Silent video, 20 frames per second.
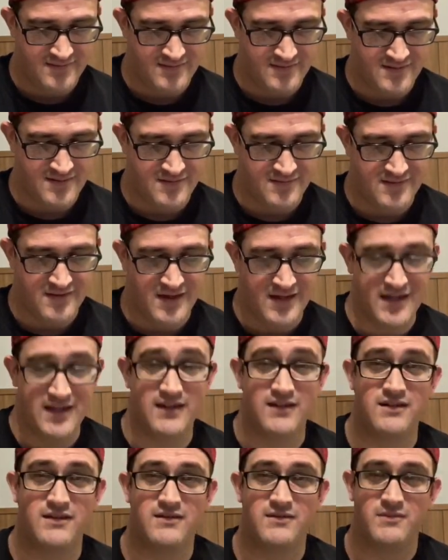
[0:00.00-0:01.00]
All right.
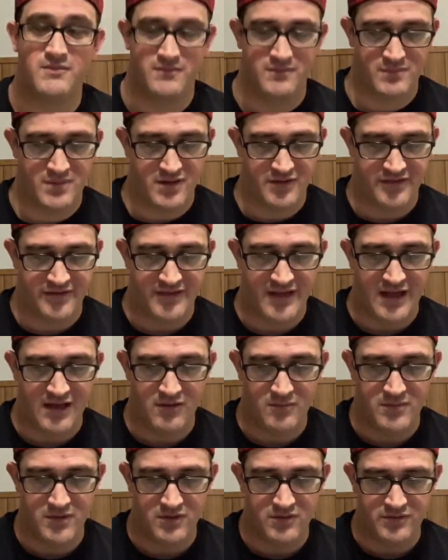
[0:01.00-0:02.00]

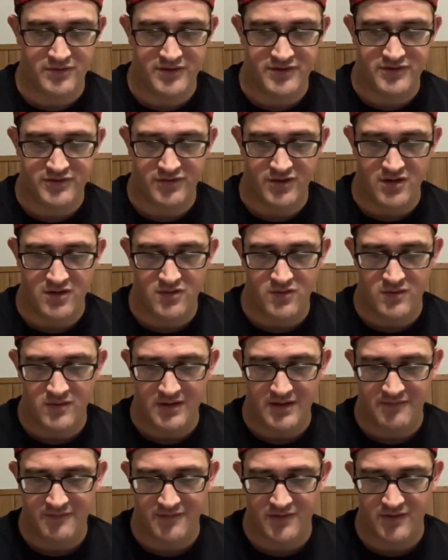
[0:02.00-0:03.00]
Bartholomew the True
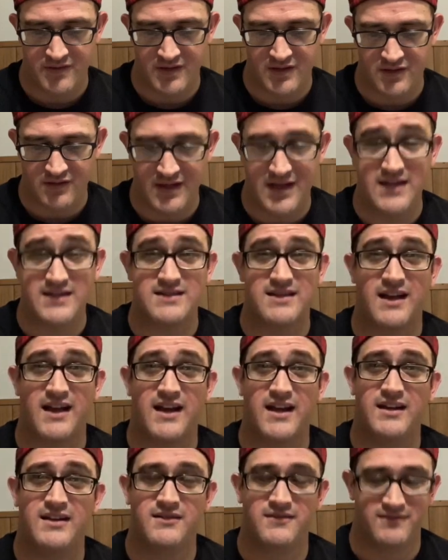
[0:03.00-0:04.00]
for the clay
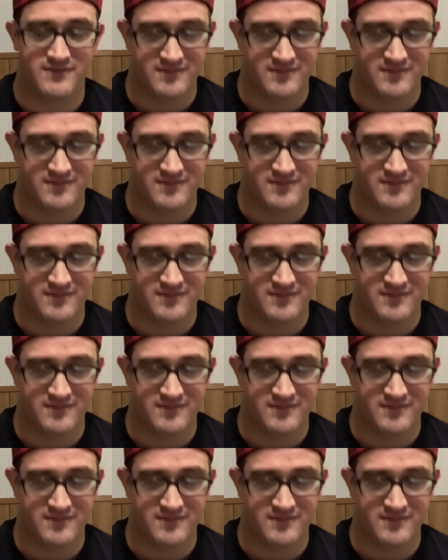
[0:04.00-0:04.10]
side.